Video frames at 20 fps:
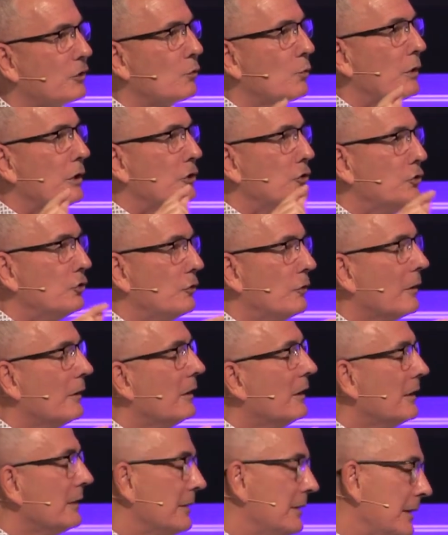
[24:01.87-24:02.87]
We
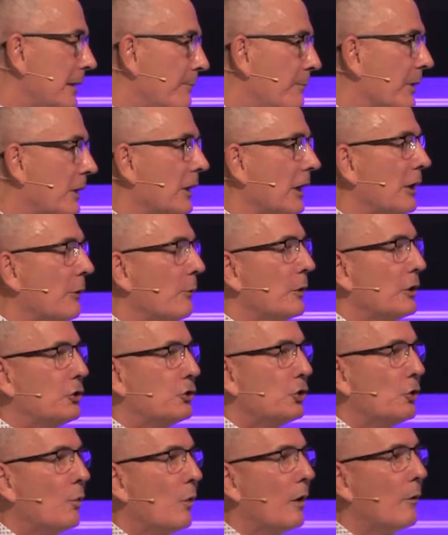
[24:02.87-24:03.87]
typically we
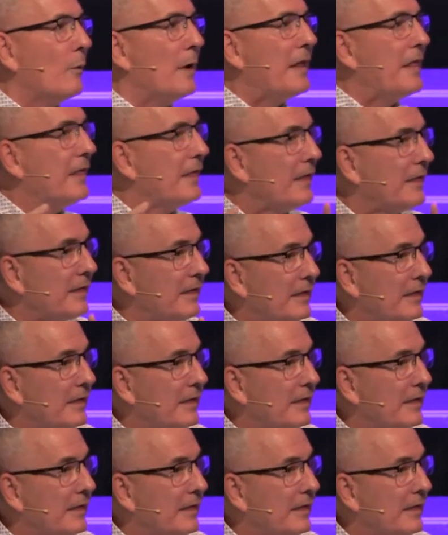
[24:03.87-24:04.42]
do what we th